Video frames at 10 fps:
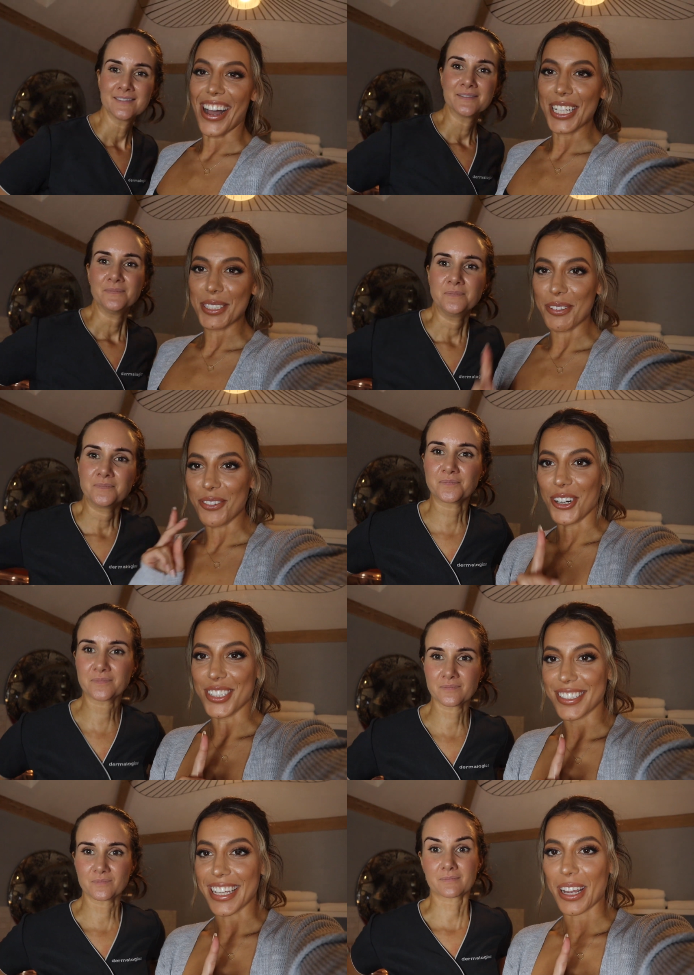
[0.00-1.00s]
Speaker 1: guys, we forgot
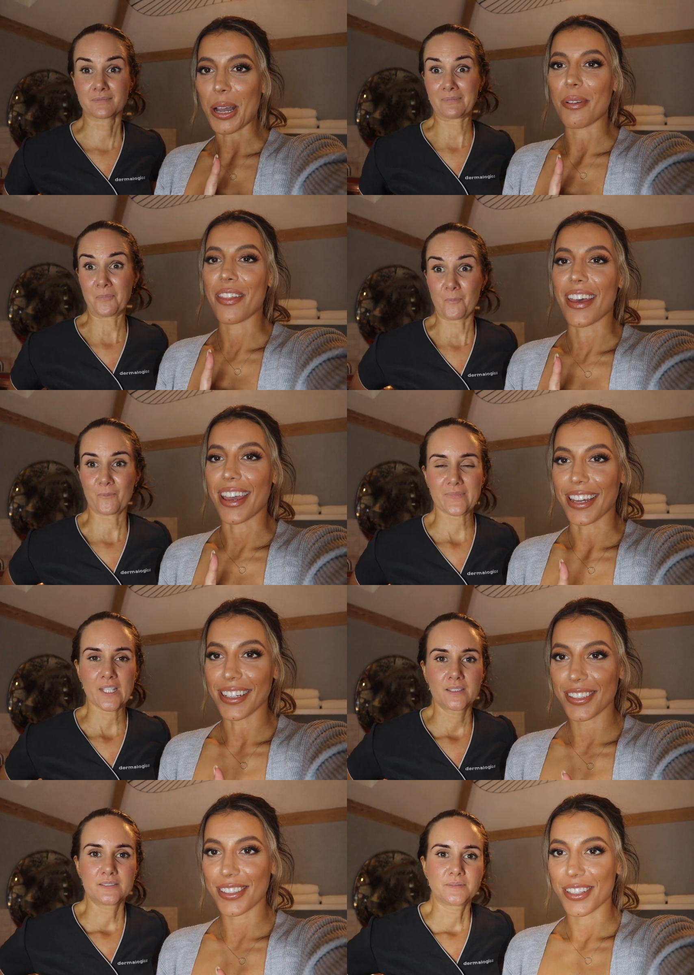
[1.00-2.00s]
to say a
Speaker 2: couple of
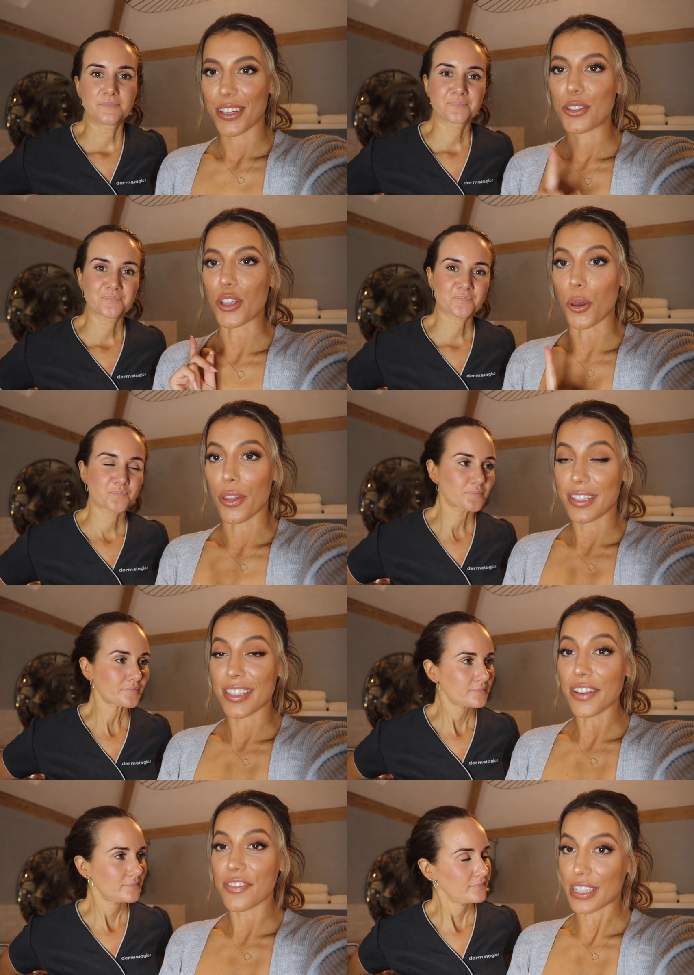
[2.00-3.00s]
things. So,
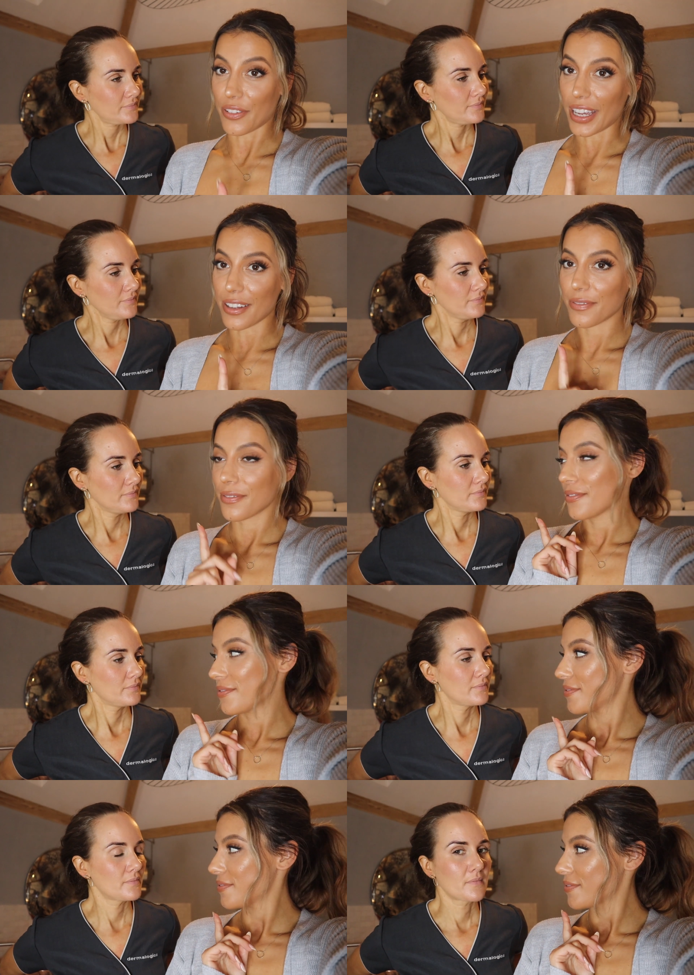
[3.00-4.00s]
safety of it
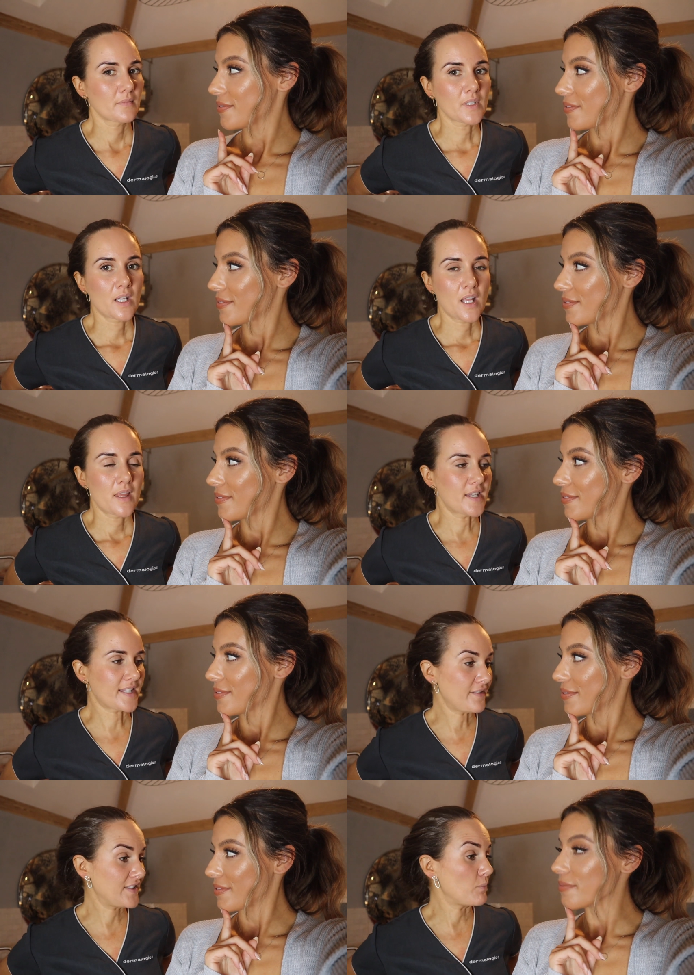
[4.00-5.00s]
the
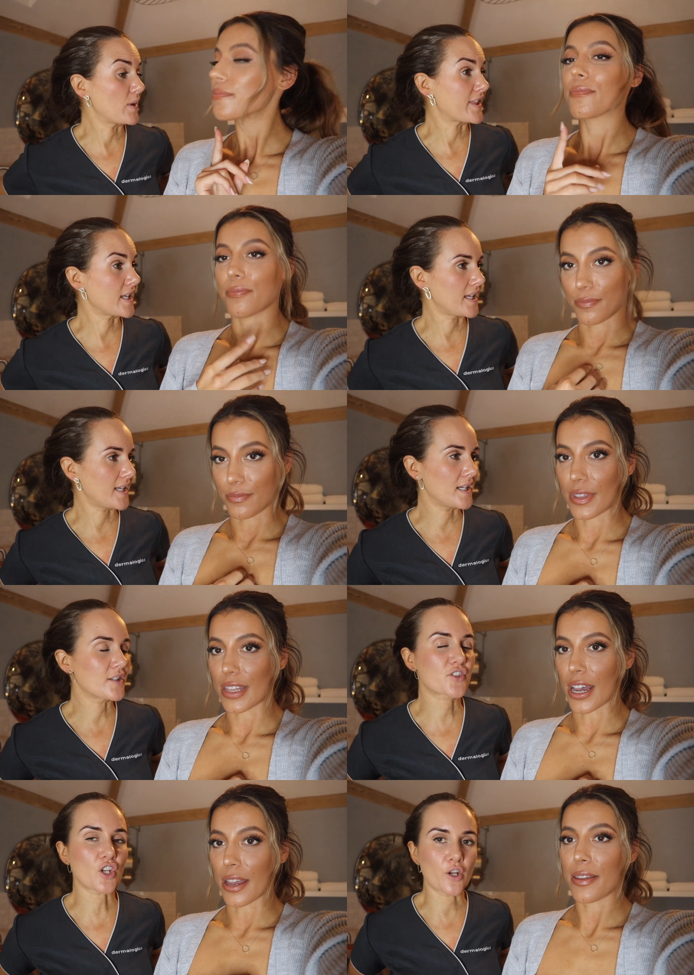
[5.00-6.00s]
safety with the
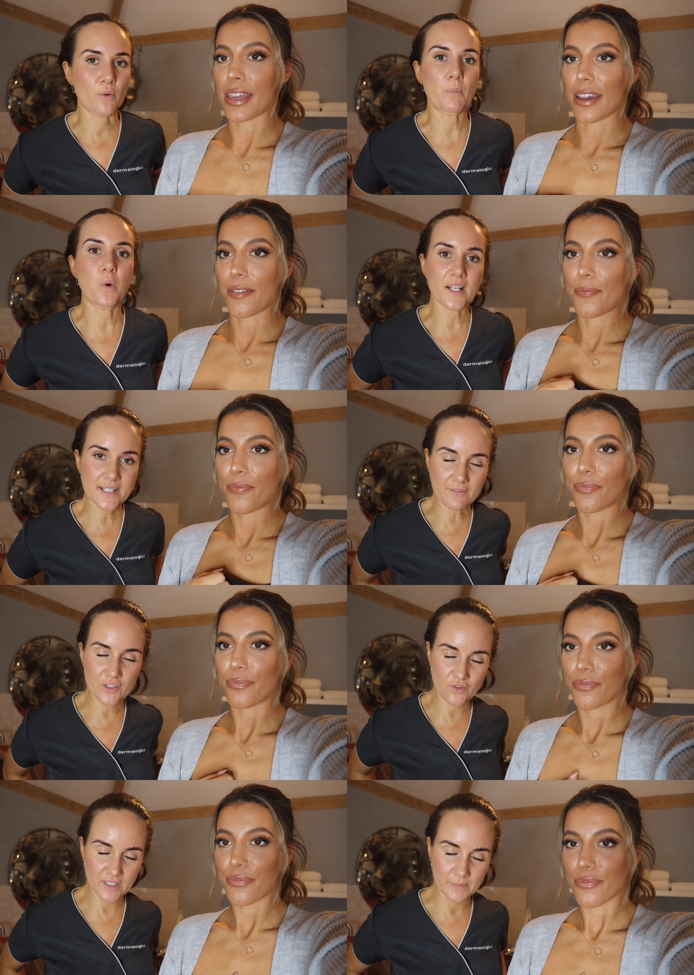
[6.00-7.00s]
so uh, yeah. whilst having
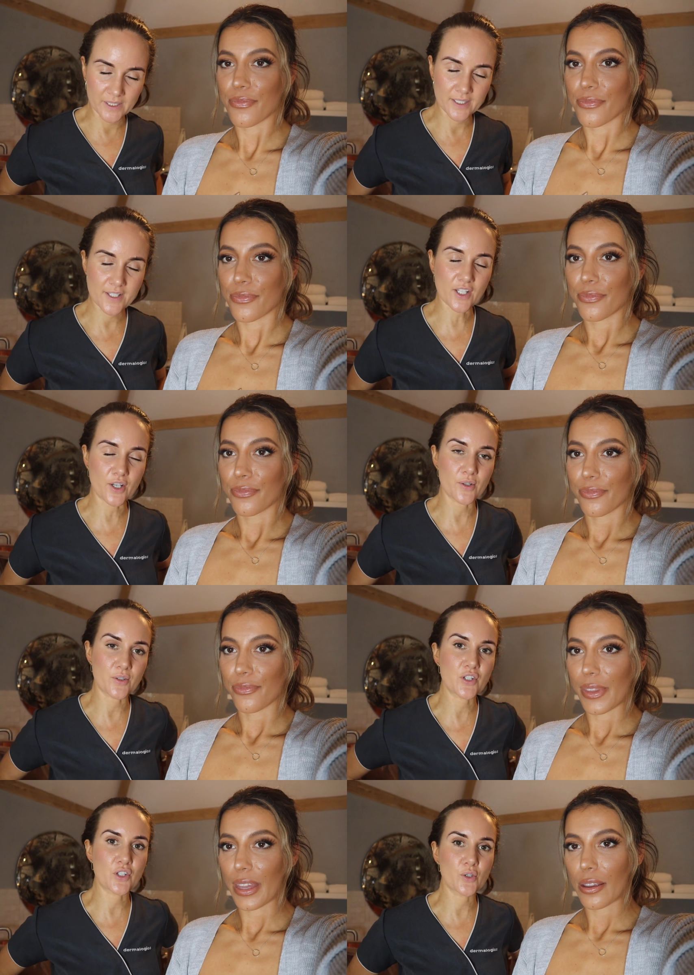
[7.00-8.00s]
treatment so
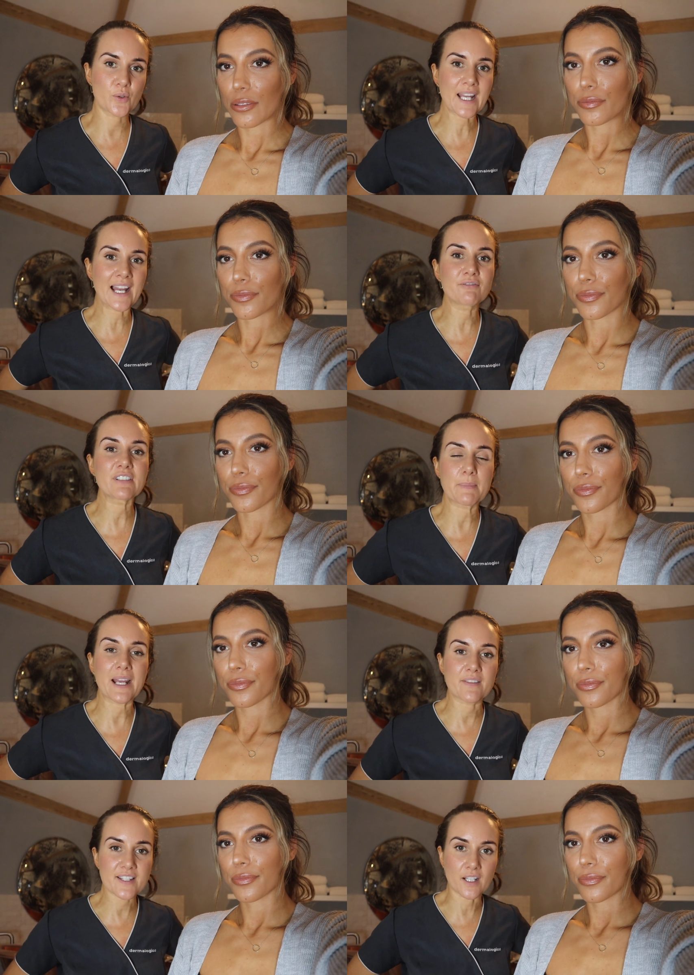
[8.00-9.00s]
you can't really be out
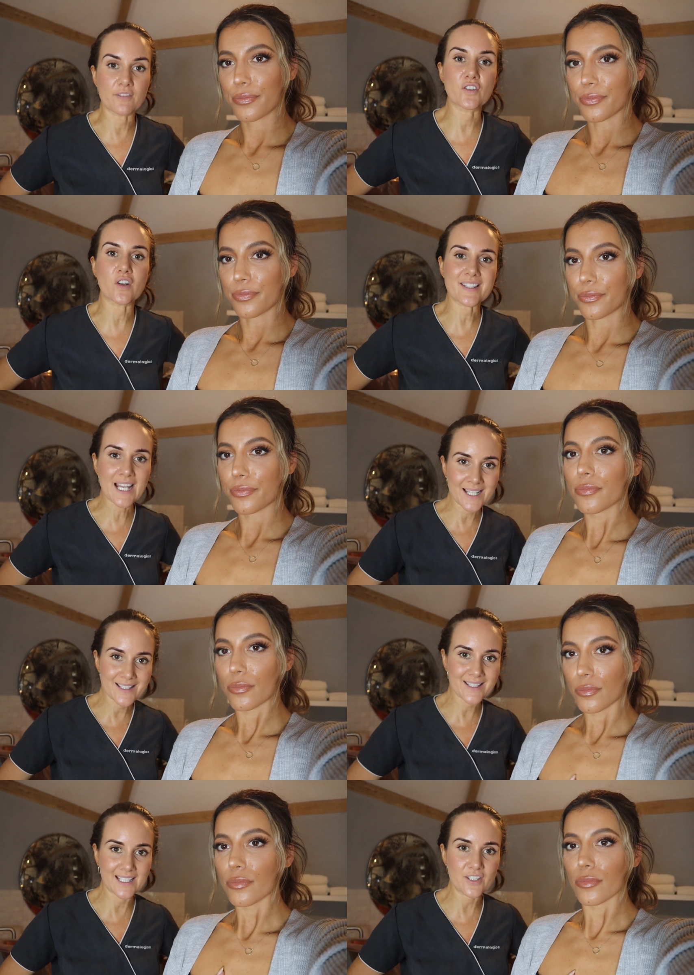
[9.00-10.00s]
in the sun if you've got a tan
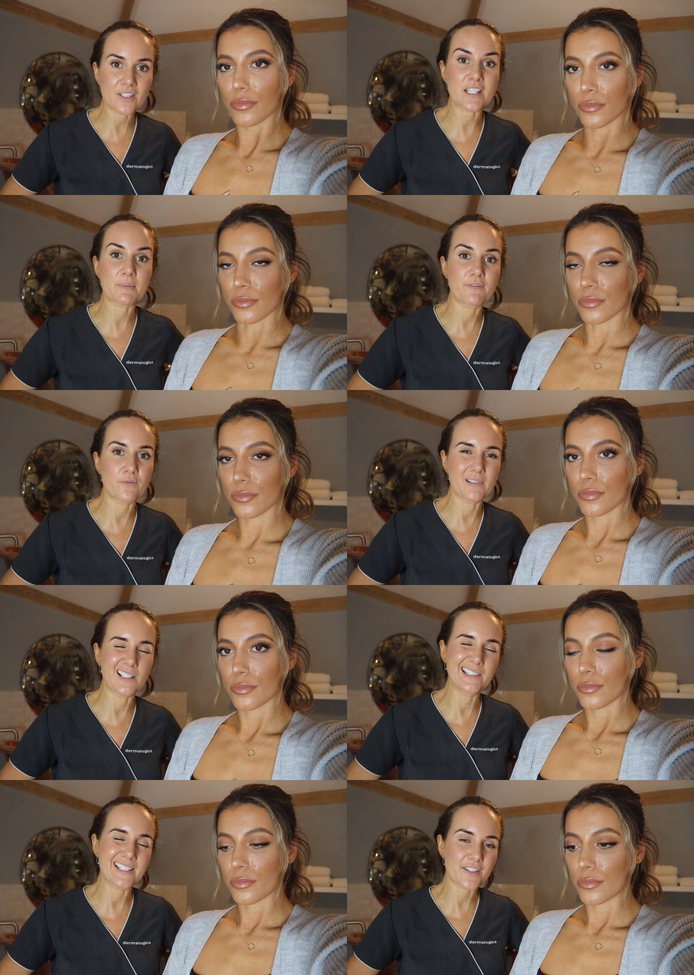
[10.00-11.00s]
skin you need mm -hmm. to be mm. at
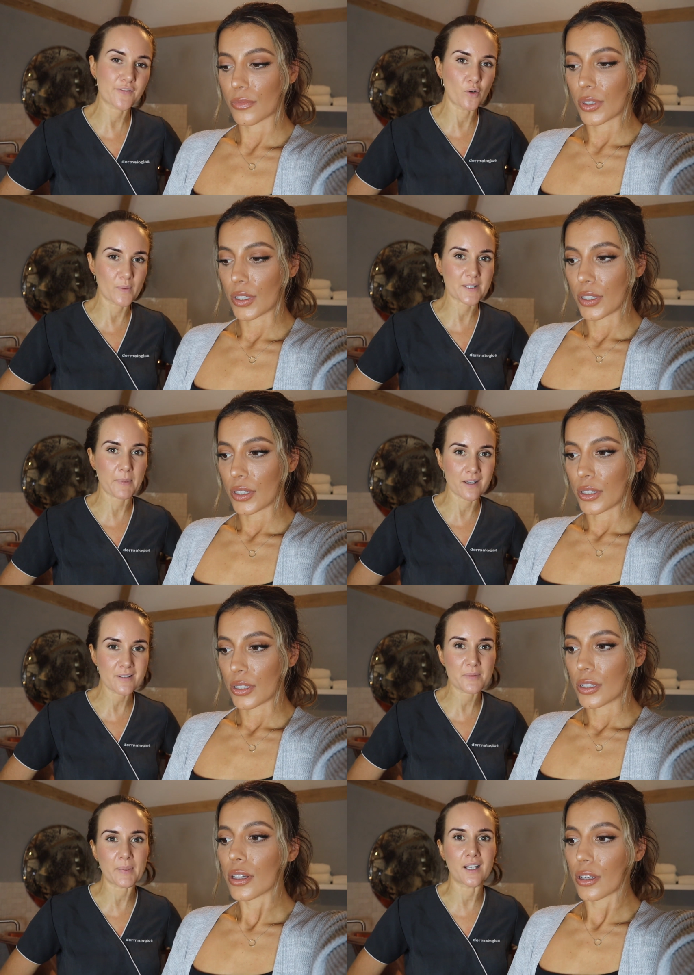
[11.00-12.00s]
least four weeks
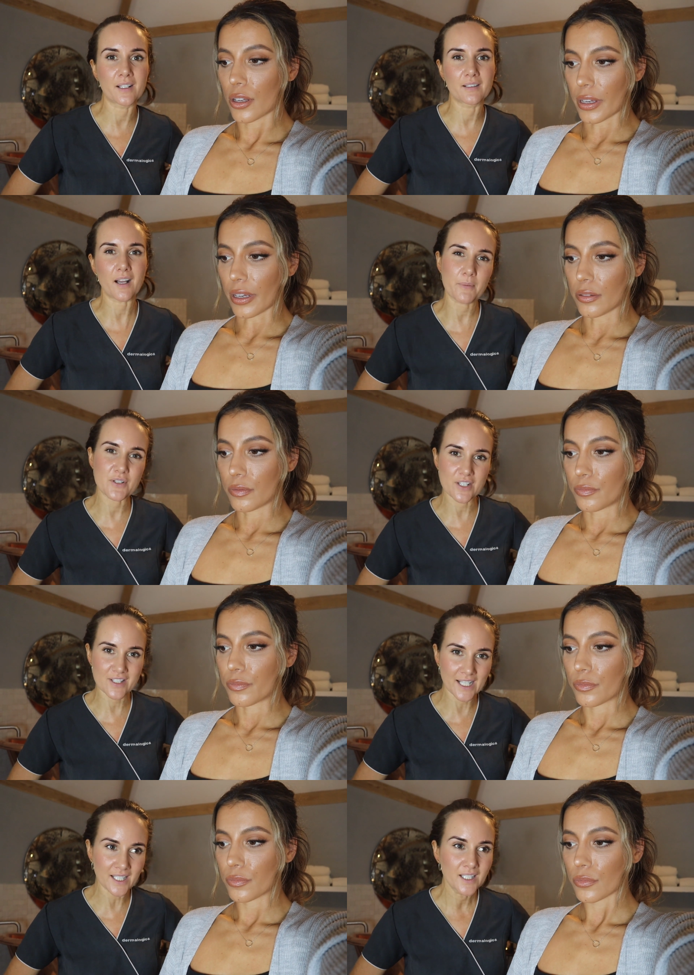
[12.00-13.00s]
post but okay. i would judge
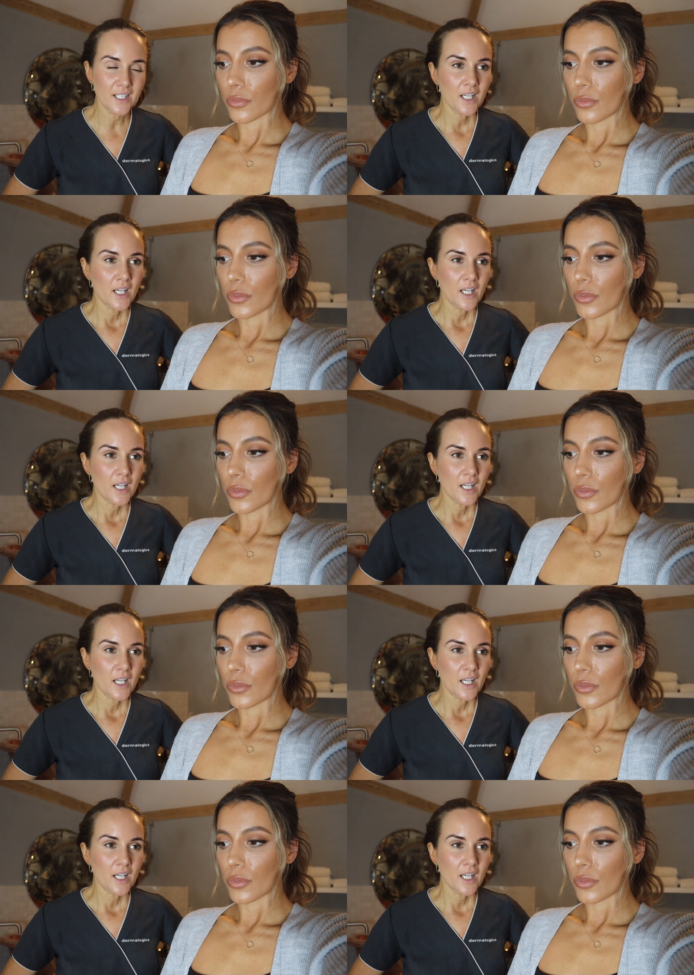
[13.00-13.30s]
that